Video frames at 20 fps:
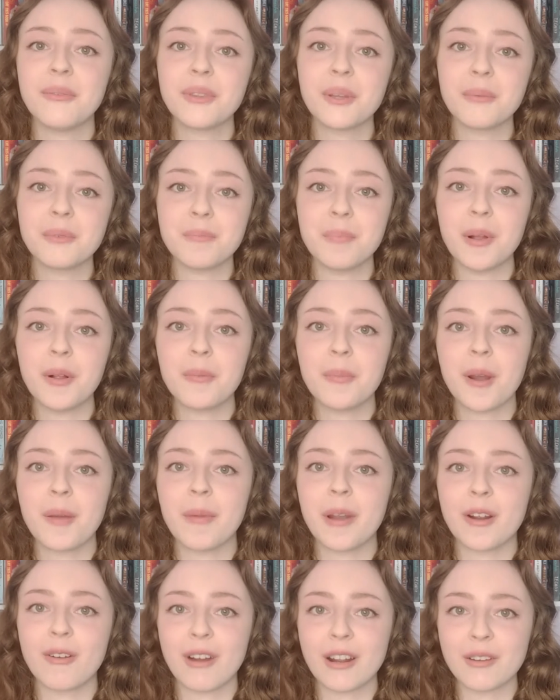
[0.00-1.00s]
that was built by
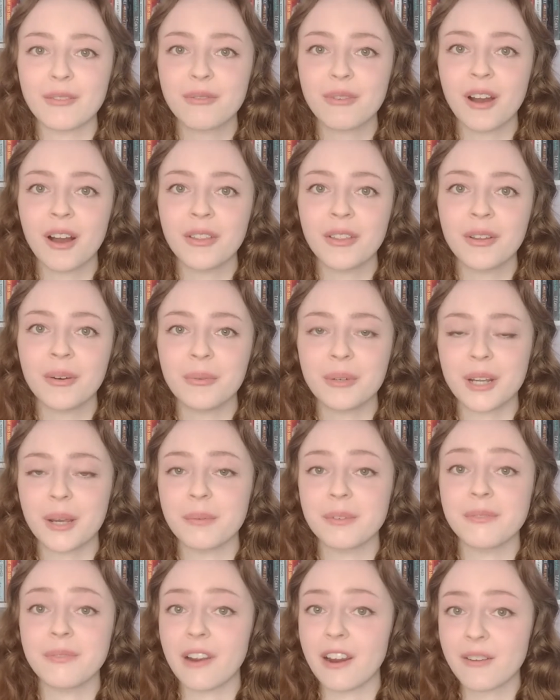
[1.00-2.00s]
my grandfather when I
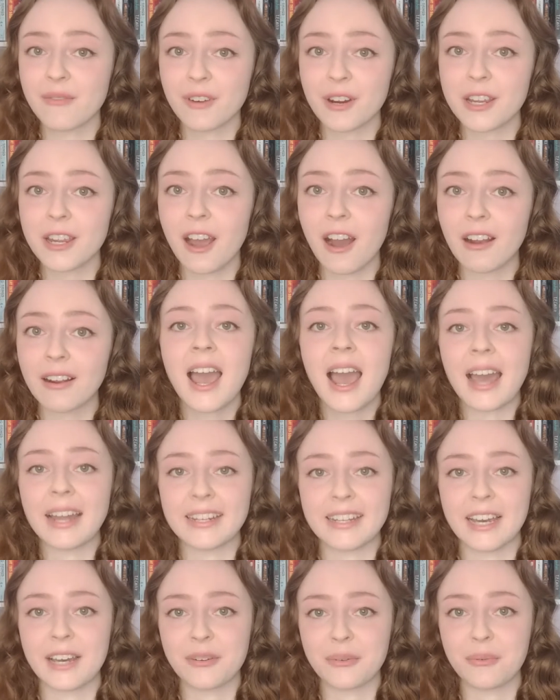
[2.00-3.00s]
was very, very young
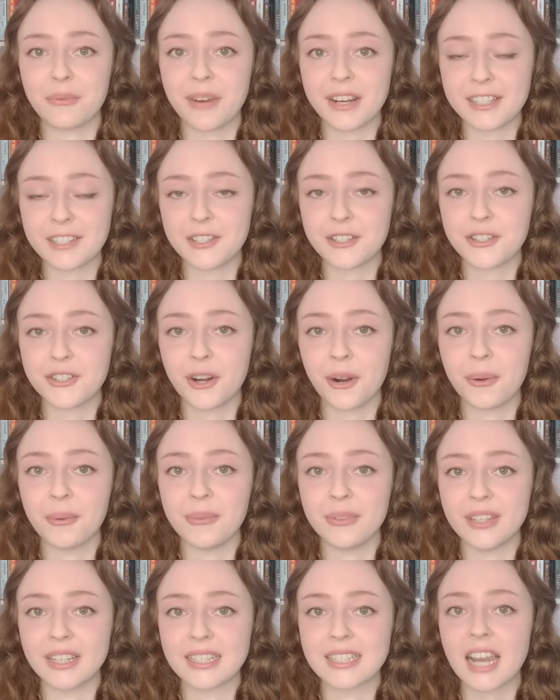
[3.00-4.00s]
and had already
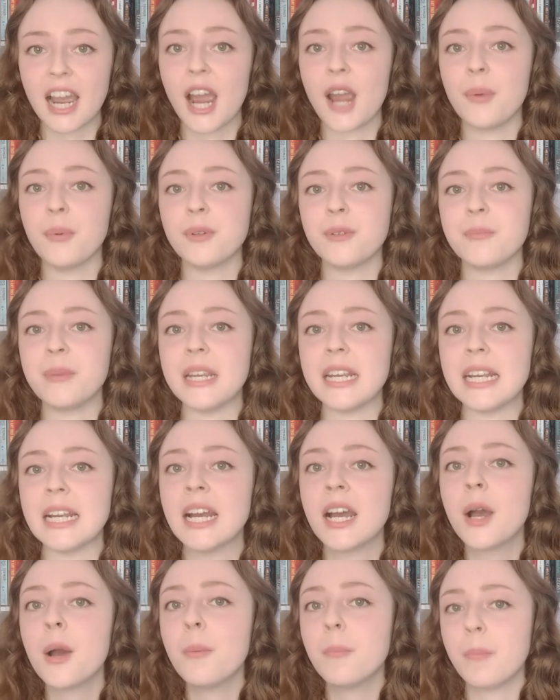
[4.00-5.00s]
shown that I would be
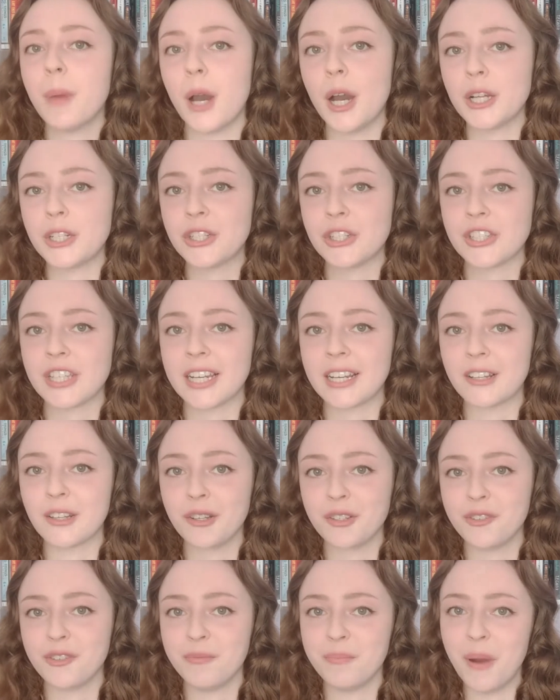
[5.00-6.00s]
purchasing a
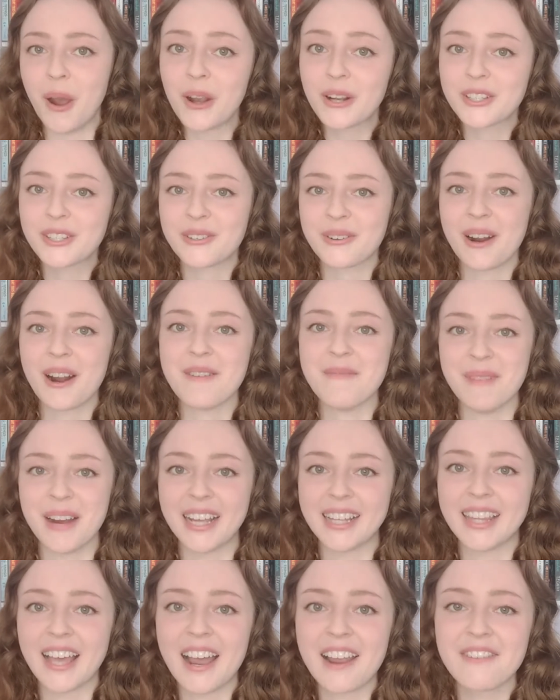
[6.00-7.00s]
lot of books throughout
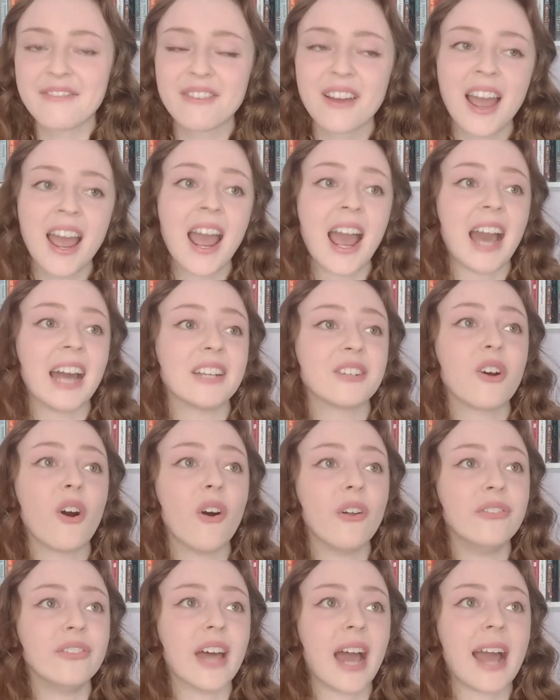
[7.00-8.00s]
my life, and
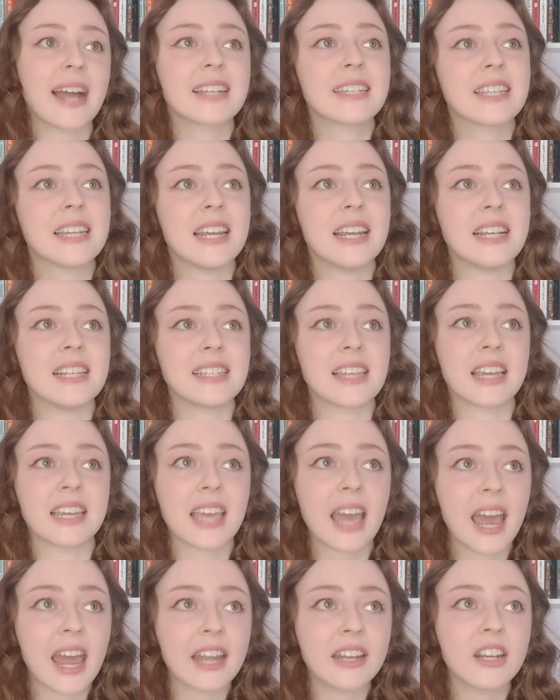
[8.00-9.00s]
on that is
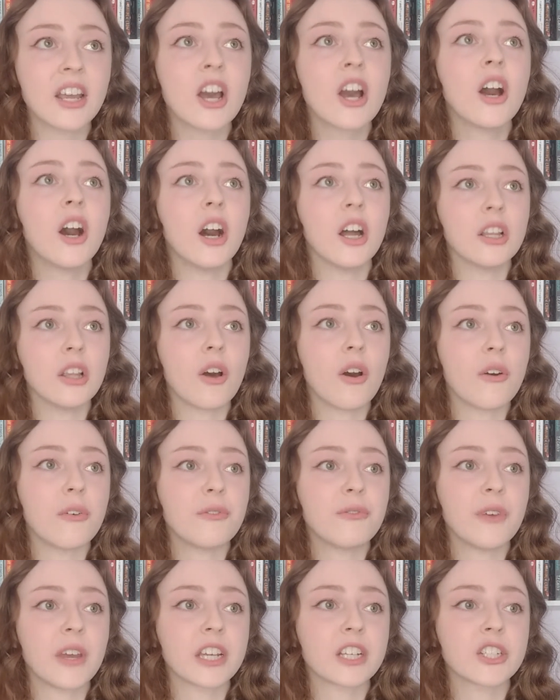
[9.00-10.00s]
again a lot of
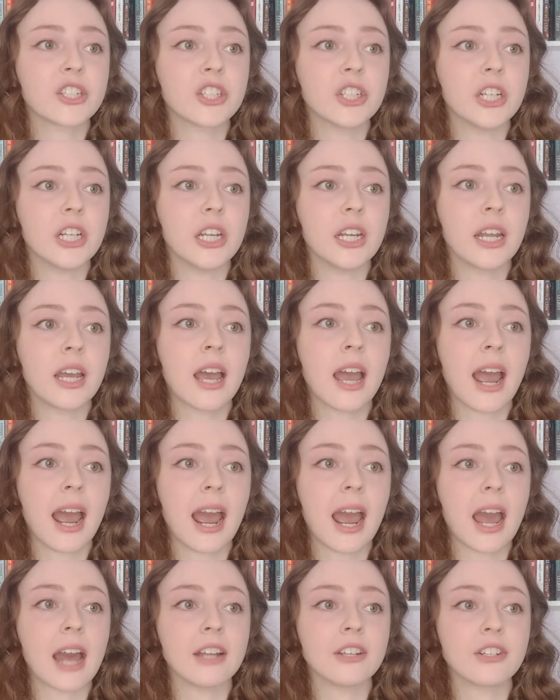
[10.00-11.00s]
fiction
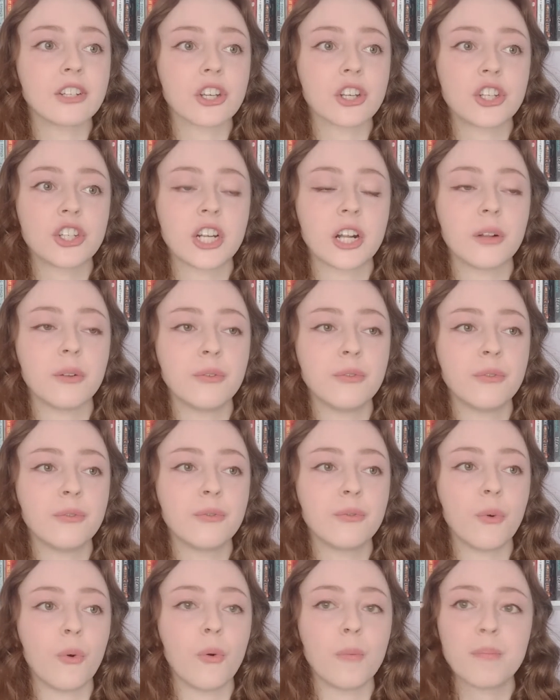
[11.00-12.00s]
and a shelf
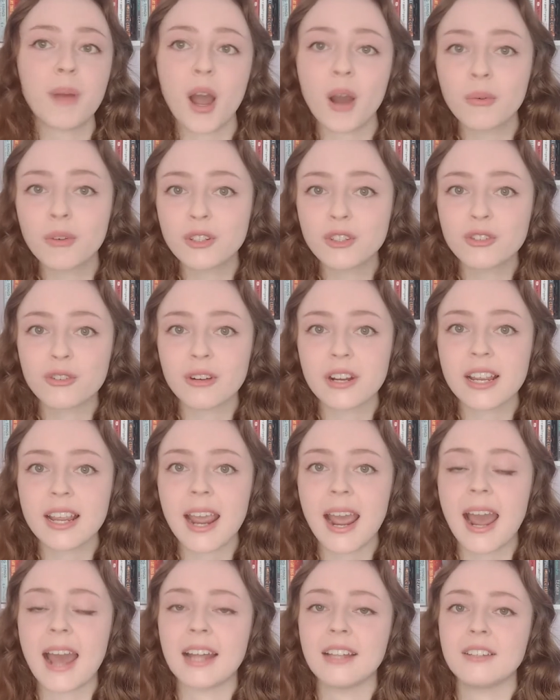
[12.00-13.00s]
for
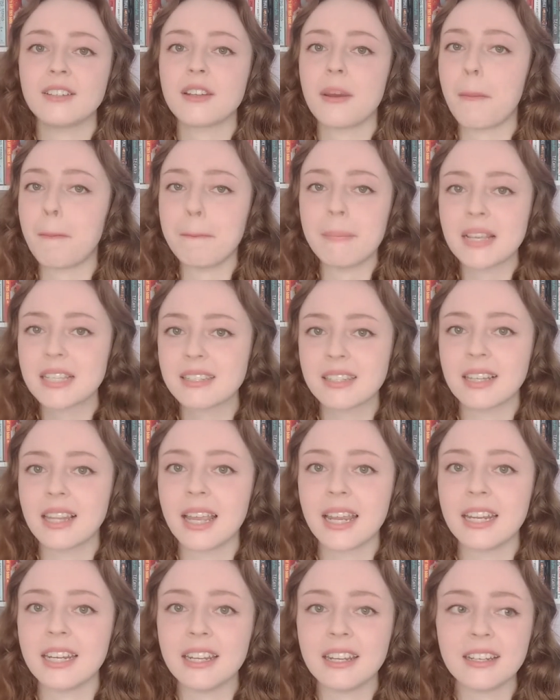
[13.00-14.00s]
poetry and
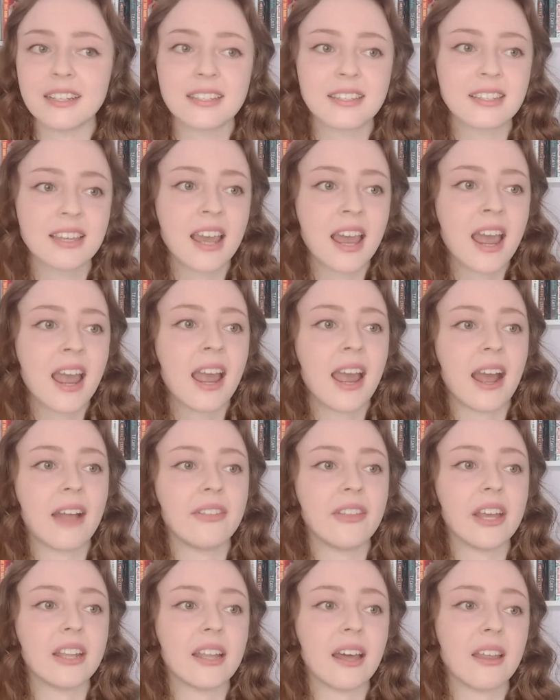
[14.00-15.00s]
miscellaneous,
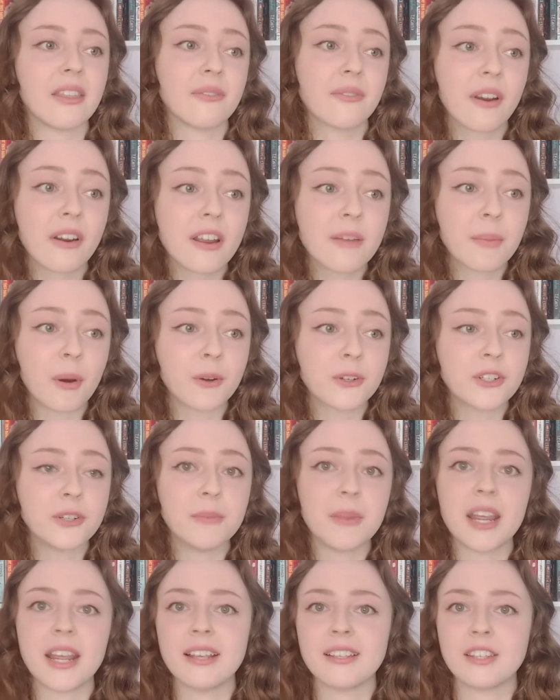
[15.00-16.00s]
and then at the very
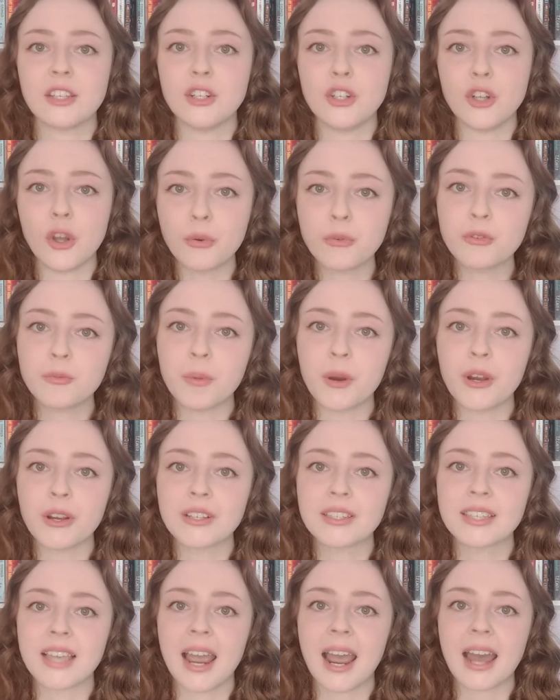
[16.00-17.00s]
bottom is
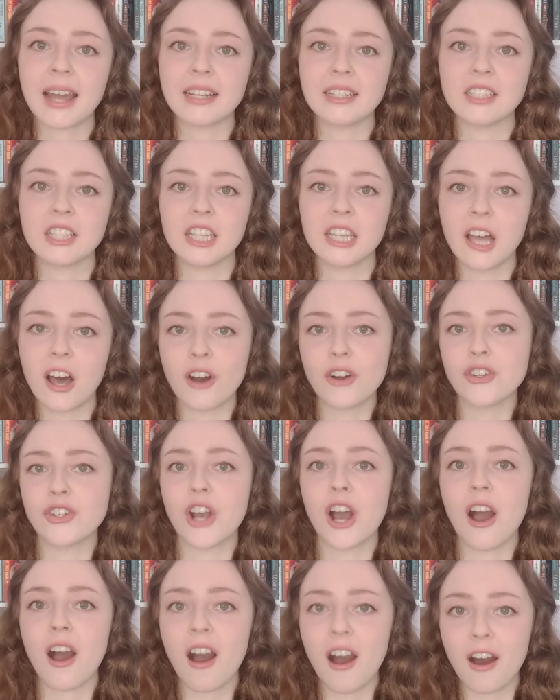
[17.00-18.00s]
notebooks and
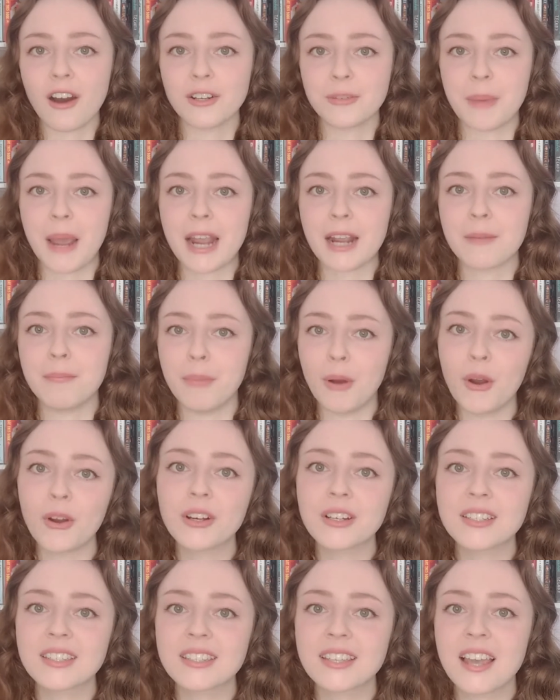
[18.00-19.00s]
larger hardback
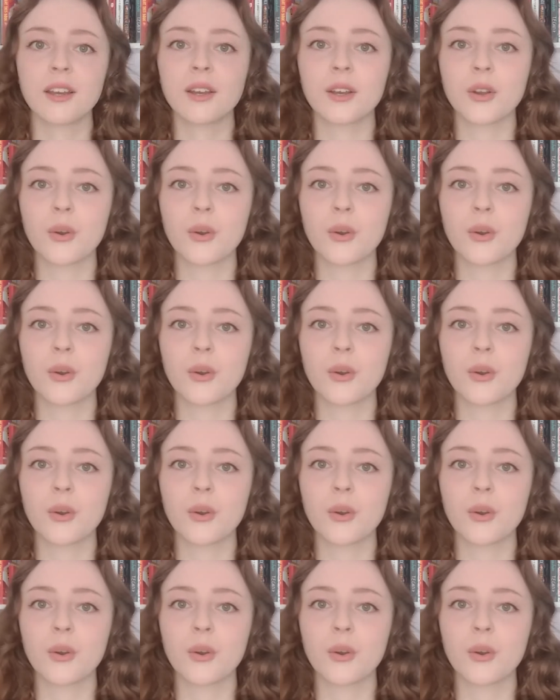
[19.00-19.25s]
books.